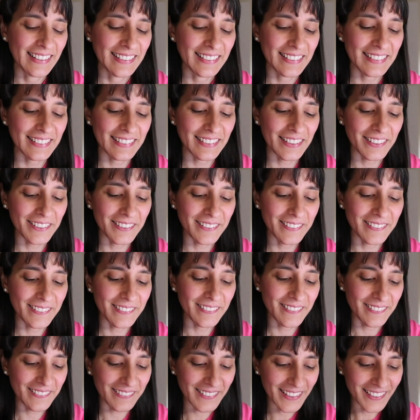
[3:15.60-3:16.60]

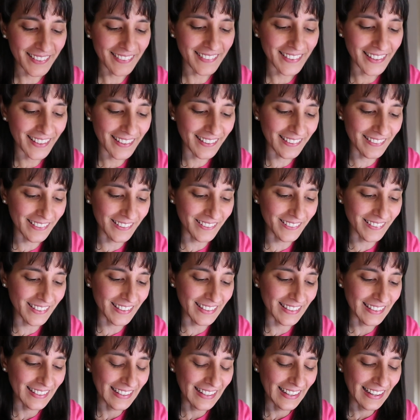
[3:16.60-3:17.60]
So let's take a
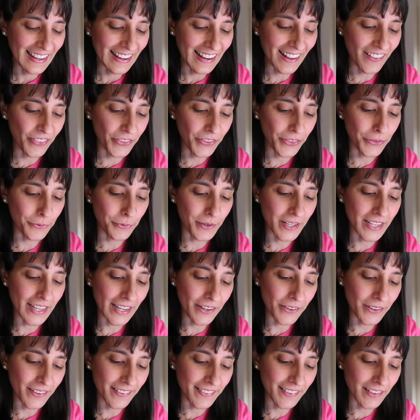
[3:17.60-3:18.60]
look at the three
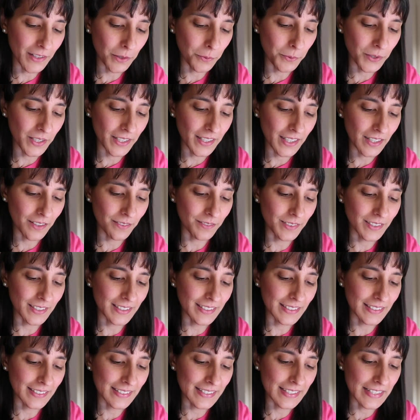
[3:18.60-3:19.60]
areas that I want to
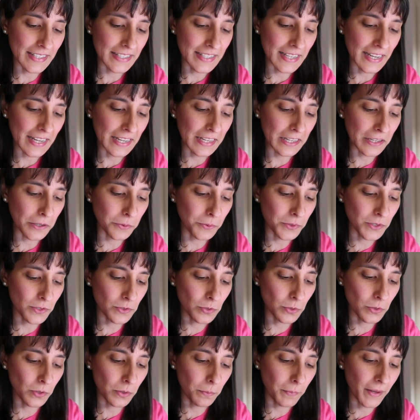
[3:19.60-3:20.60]
cover today. I want
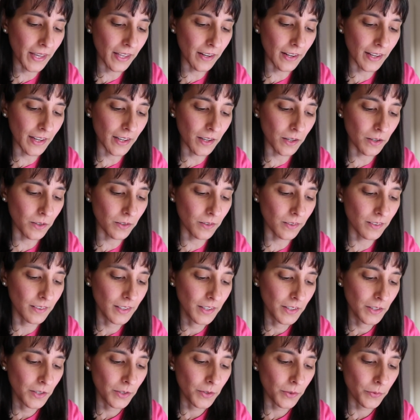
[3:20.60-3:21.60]
to talk about how
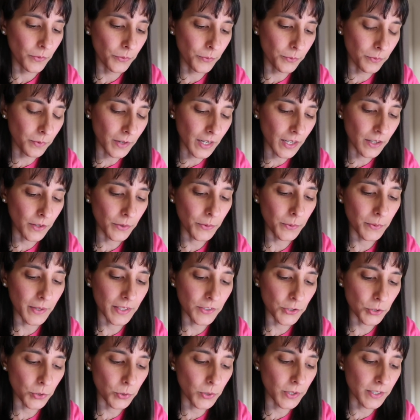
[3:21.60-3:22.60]
Rahu
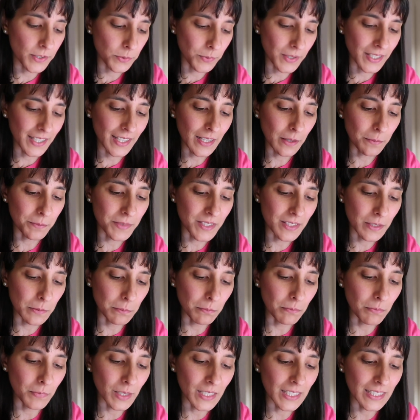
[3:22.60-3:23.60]
in Taurus, when it comes to
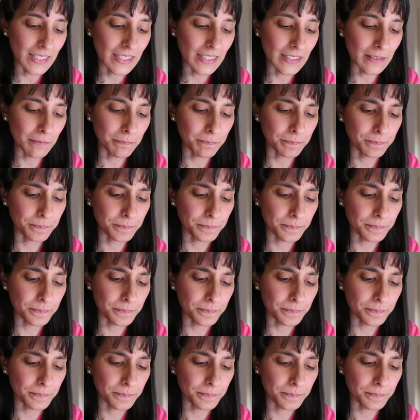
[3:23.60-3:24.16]
money,